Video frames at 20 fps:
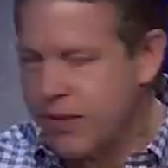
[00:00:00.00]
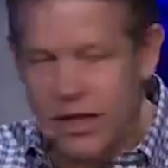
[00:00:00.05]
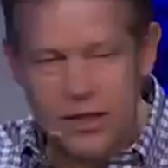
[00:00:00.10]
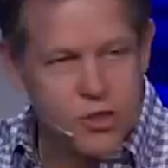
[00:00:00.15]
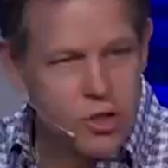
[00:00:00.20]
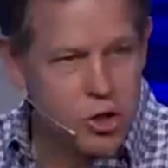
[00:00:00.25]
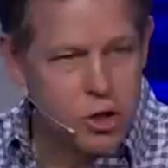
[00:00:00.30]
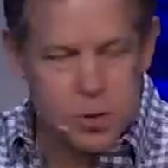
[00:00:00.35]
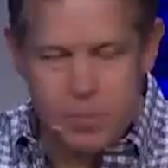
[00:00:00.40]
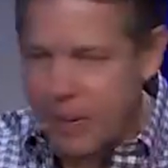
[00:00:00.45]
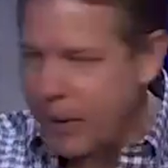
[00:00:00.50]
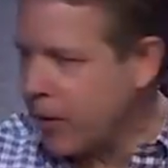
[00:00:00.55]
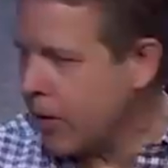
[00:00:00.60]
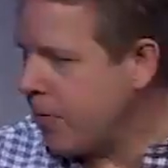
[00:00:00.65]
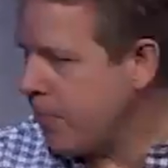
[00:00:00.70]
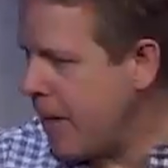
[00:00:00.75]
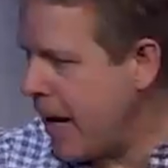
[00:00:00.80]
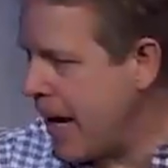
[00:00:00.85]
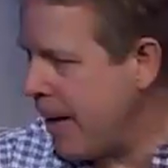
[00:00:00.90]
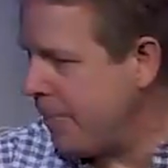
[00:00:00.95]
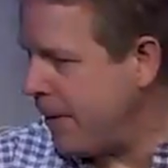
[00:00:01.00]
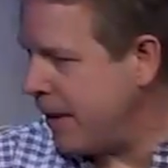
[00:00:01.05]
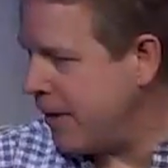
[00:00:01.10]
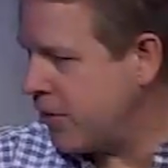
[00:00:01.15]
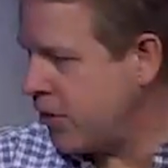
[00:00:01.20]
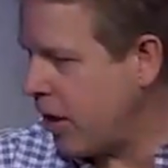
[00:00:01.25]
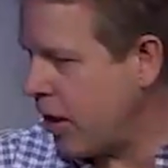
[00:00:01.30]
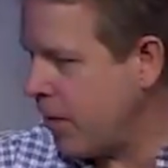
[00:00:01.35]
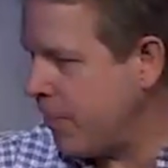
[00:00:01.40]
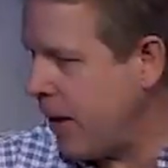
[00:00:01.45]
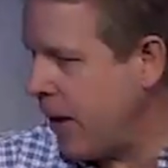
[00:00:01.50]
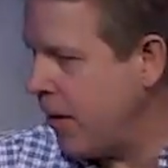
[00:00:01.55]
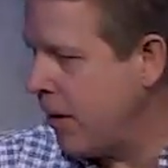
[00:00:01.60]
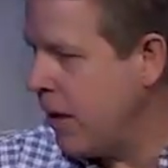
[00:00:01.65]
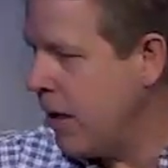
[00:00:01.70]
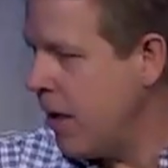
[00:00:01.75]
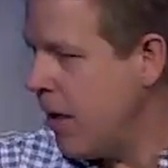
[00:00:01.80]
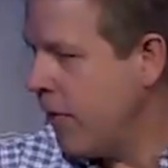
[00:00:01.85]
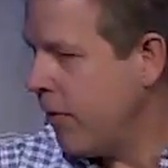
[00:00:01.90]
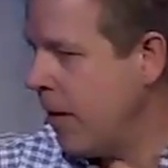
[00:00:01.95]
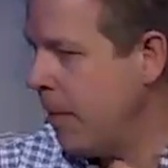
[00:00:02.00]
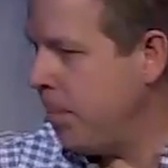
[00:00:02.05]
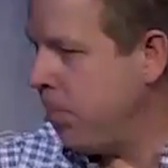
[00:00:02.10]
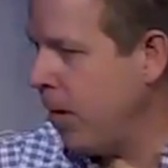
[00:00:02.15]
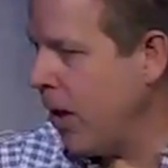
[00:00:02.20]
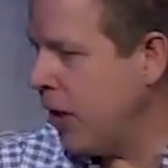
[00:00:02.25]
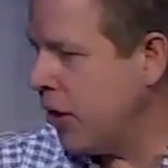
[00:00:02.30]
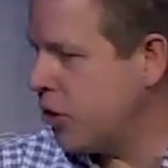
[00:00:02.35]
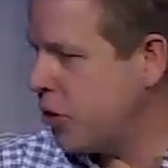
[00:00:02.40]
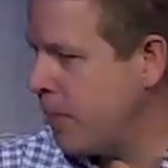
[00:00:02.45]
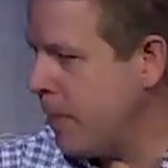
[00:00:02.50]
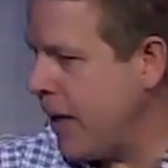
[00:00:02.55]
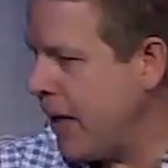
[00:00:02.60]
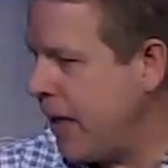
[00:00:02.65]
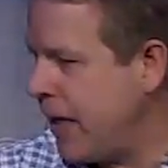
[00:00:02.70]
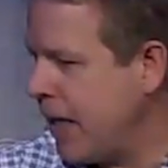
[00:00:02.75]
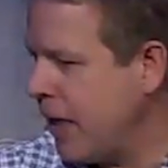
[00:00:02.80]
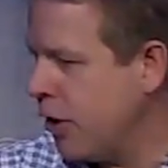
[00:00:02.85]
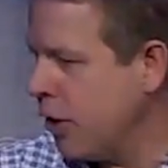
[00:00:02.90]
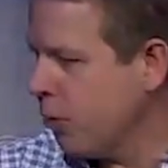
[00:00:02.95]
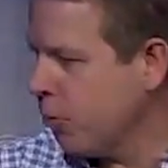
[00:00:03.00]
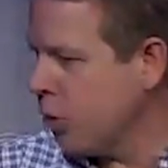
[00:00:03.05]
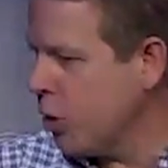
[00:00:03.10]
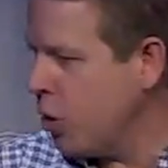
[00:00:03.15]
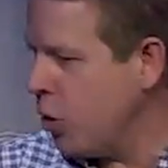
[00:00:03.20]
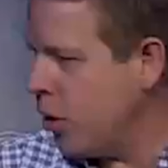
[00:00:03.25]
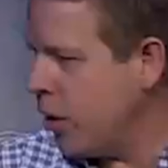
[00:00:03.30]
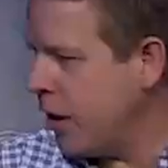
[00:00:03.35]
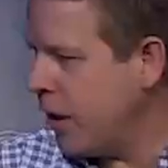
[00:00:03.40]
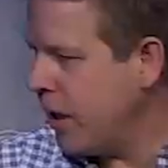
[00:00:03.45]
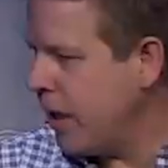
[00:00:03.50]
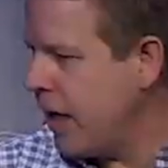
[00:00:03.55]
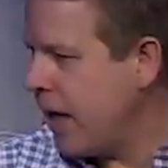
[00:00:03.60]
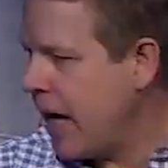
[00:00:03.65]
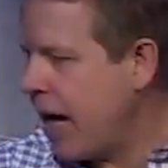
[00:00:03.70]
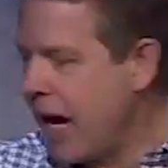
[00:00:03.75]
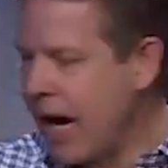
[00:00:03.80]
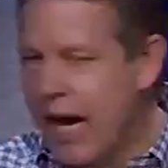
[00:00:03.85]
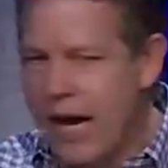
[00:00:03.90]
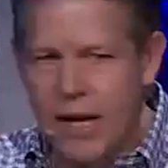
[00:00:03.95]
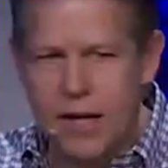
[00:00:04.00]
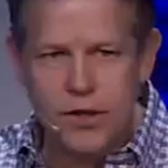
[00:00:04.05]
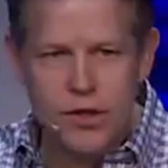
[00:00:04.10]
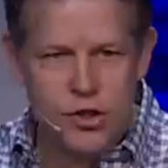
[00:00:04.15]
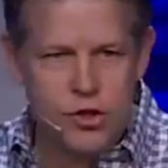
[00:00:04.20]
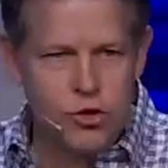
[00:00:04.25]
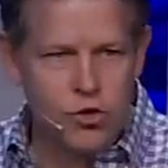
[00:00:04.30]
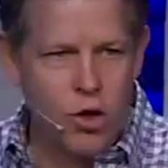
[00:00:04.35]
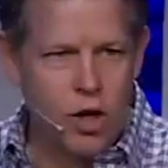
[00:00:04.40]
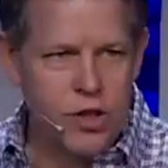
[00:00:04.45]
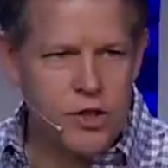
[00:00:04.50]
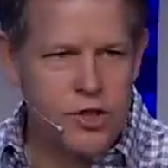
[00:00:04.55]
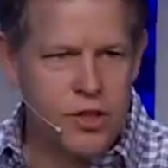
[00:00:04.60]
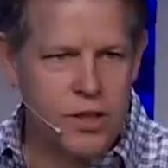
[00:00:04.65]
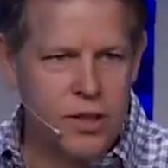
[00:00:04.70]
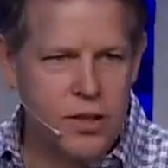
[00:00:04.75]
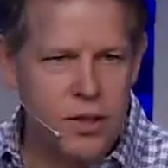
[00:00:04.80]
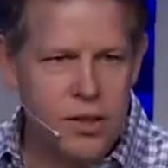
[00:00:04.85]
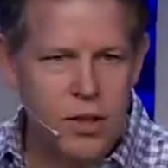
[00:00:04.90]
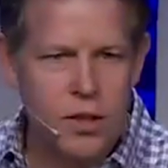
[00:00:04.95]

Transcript: That's the spirit of mammon he's talking about, that plunge men into ruin and destruction.